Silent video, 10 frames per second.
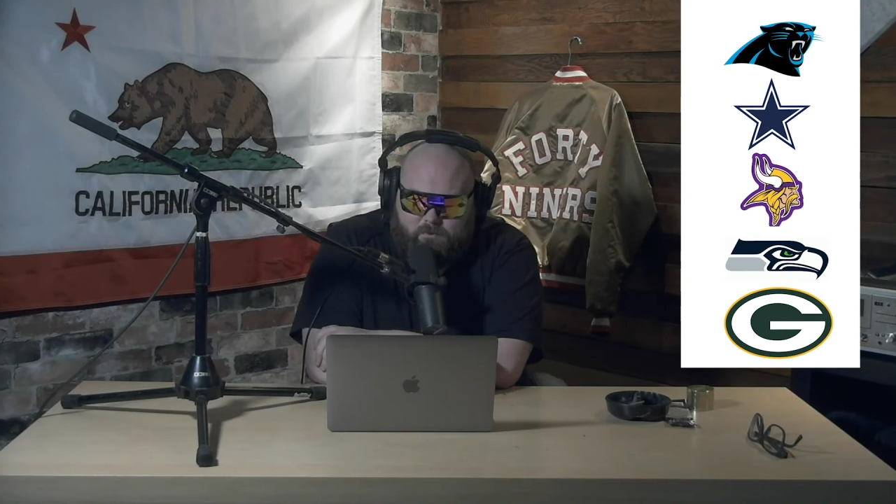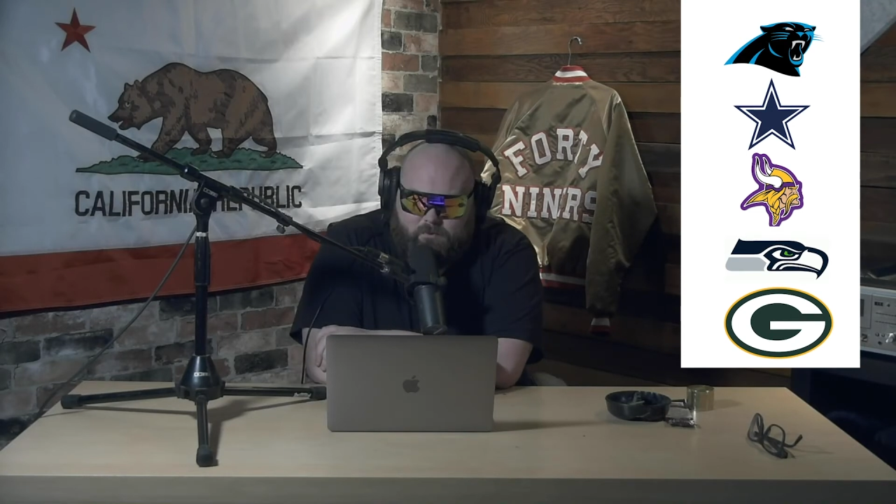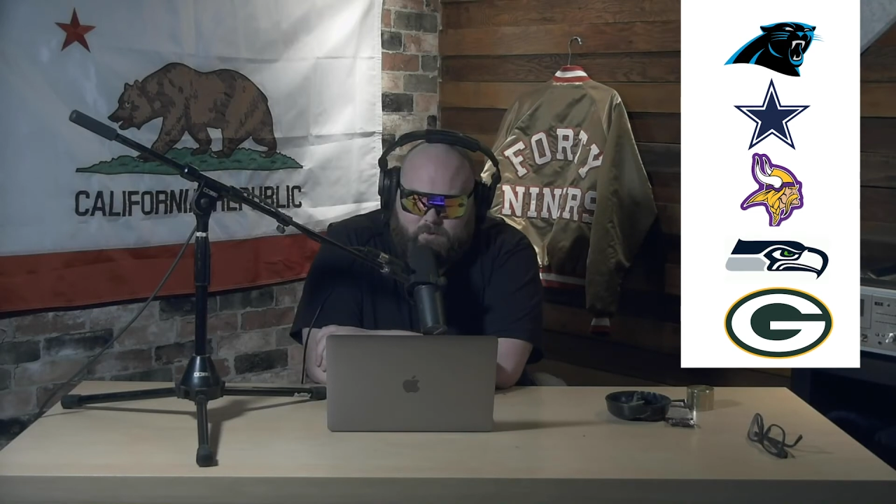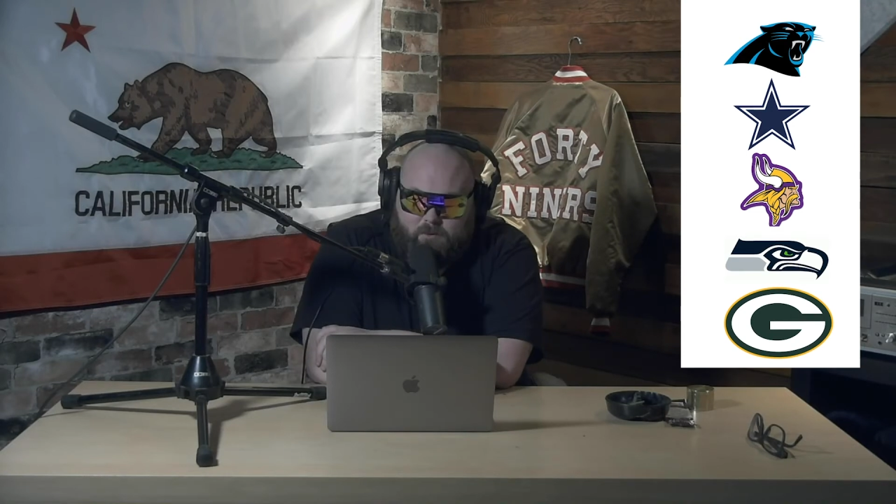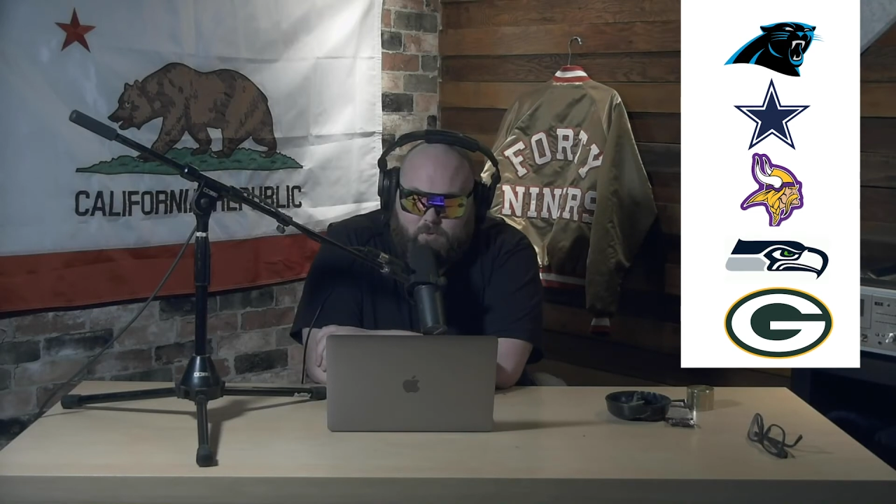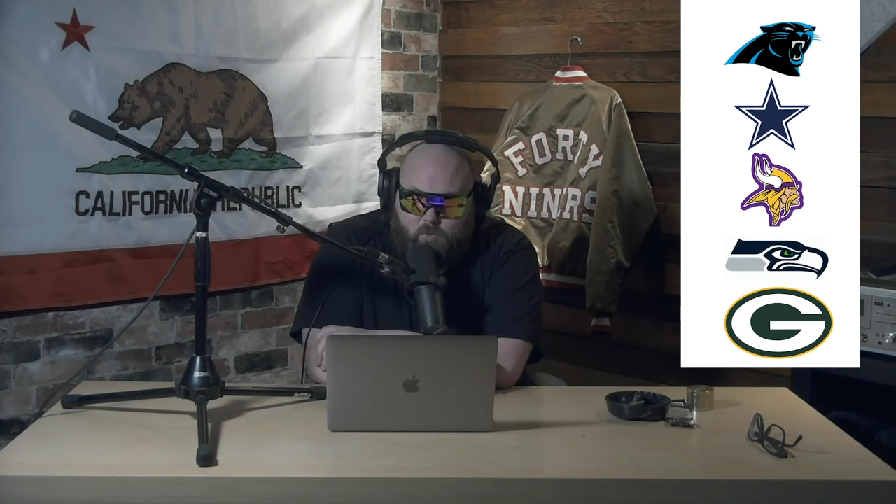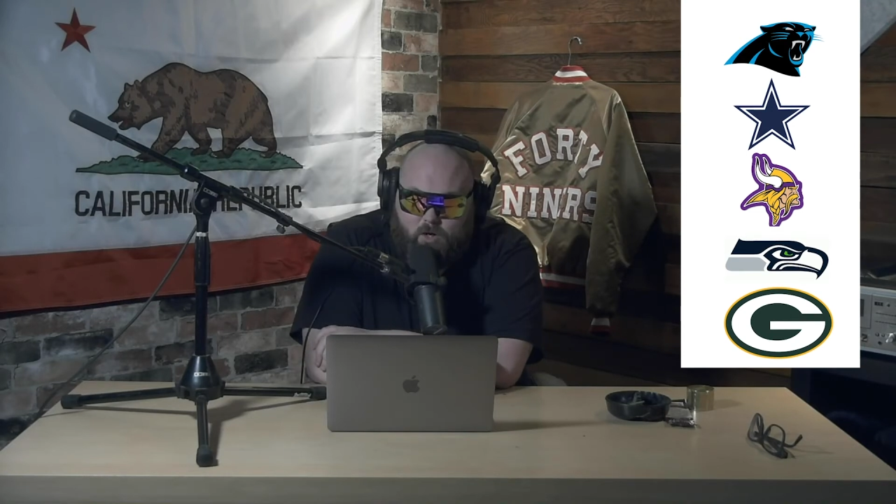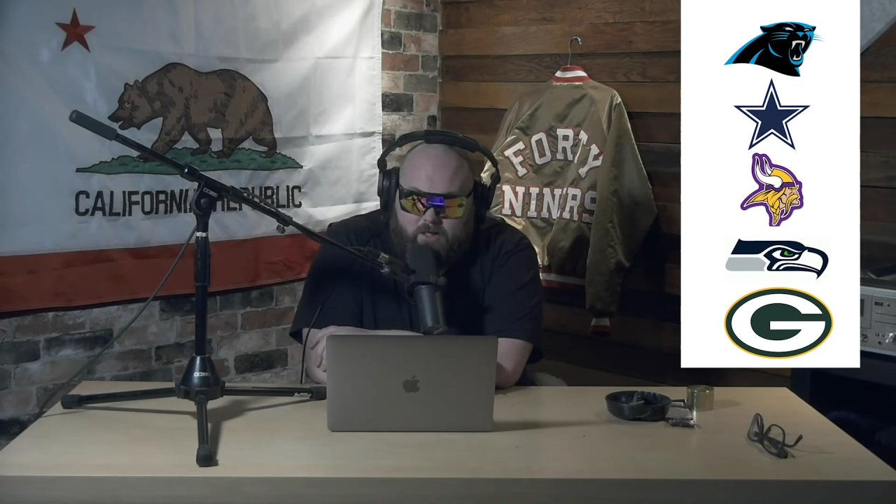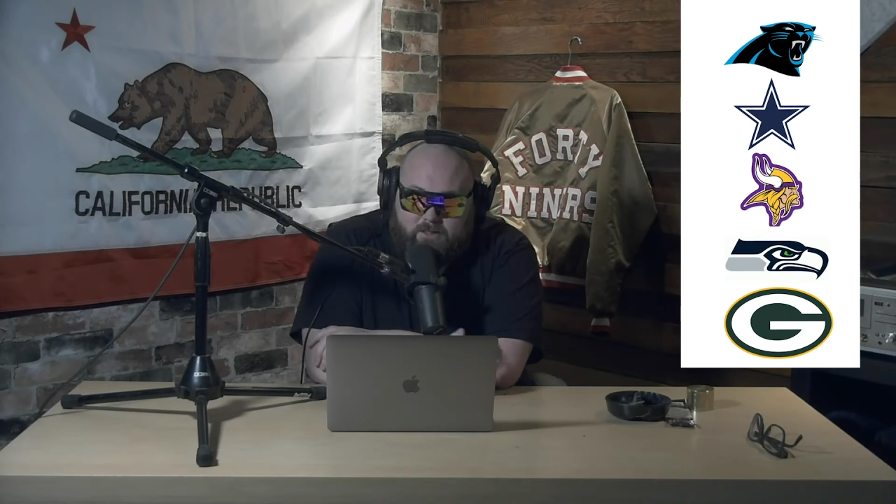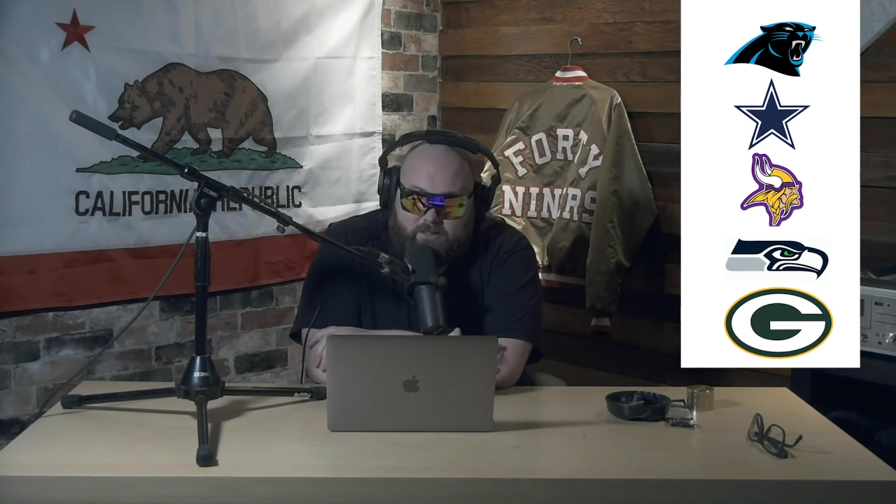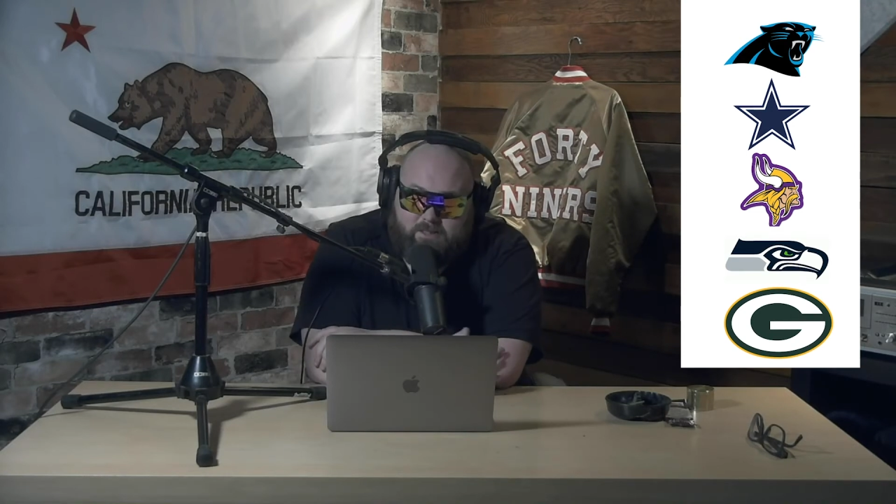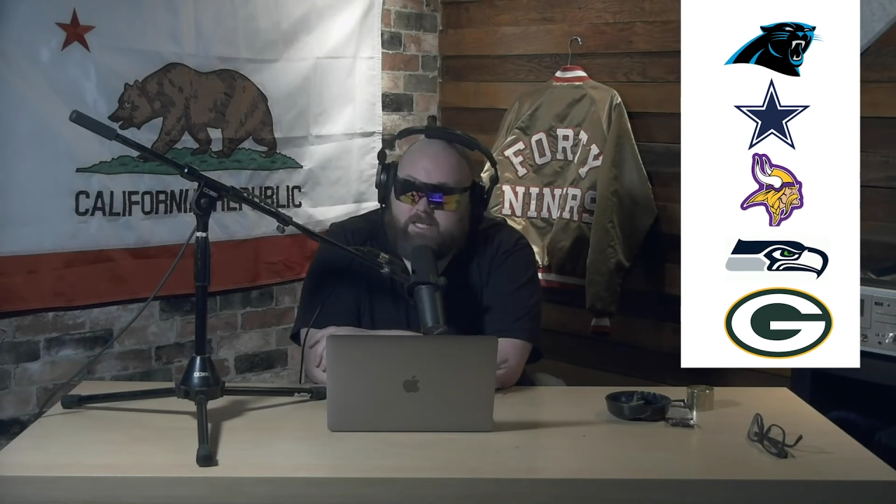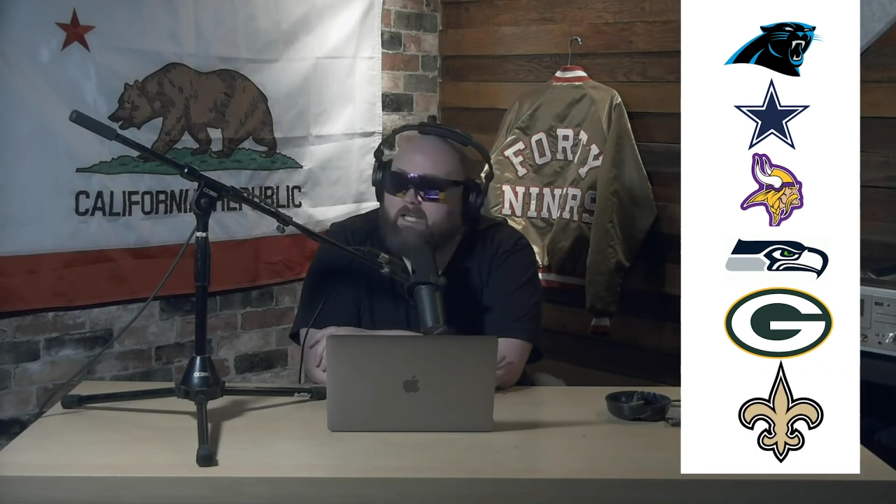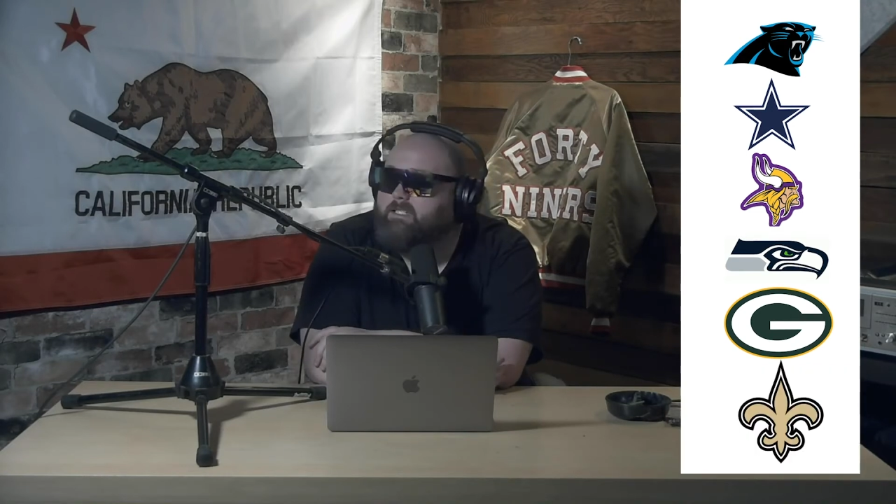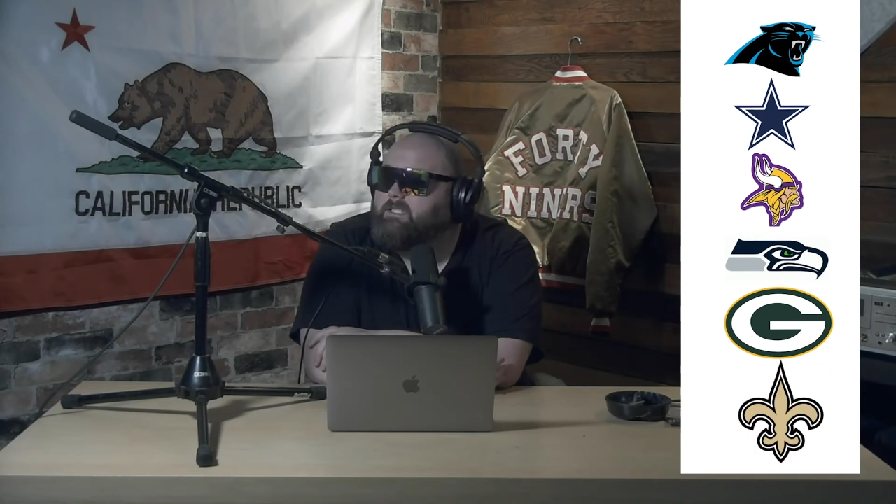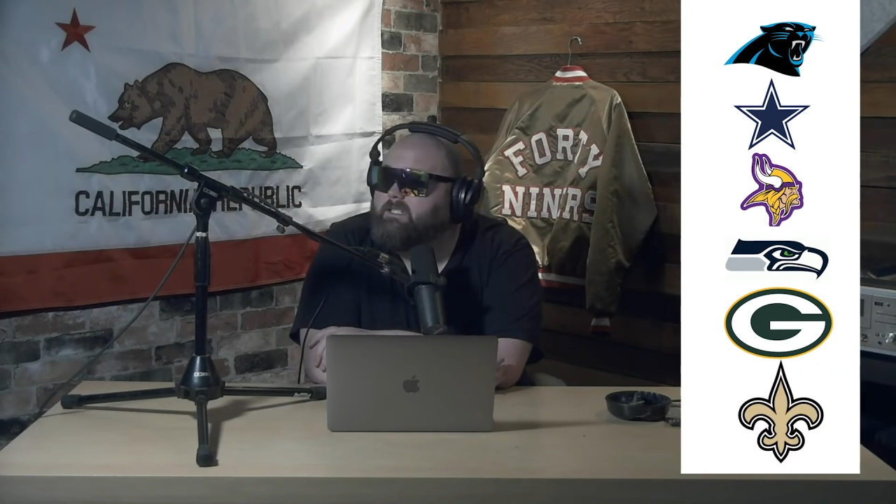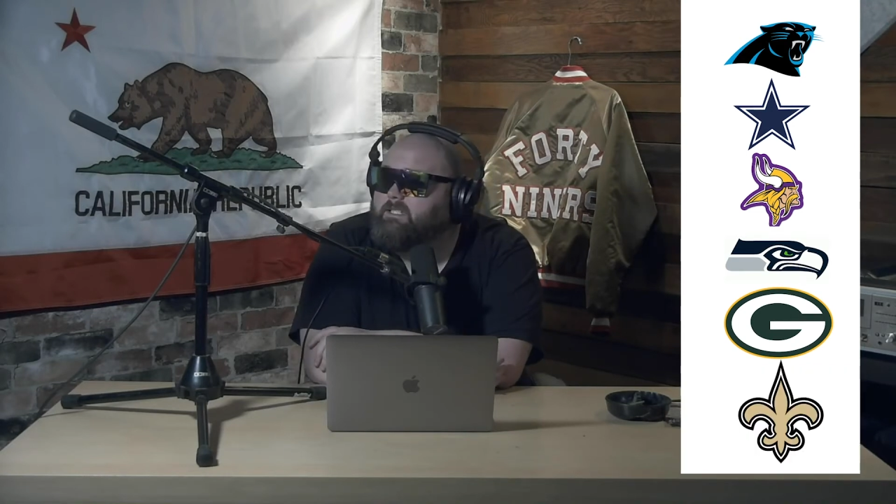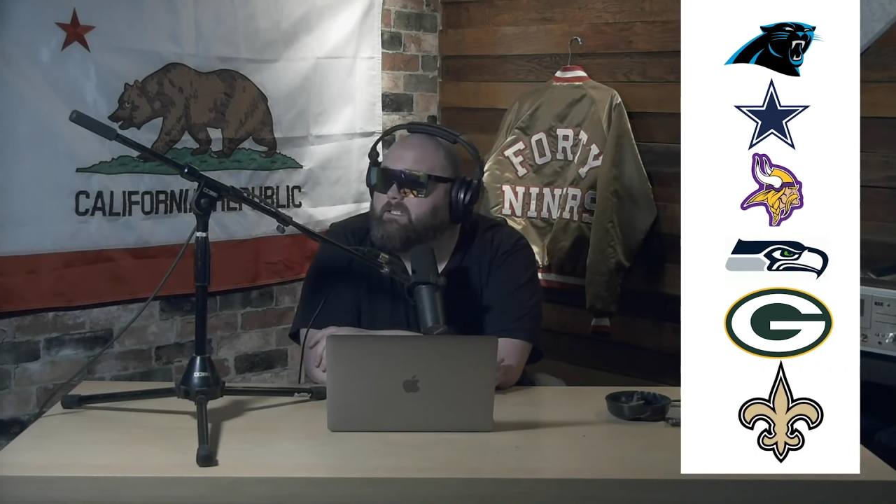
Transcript: Number 1 is the Saints,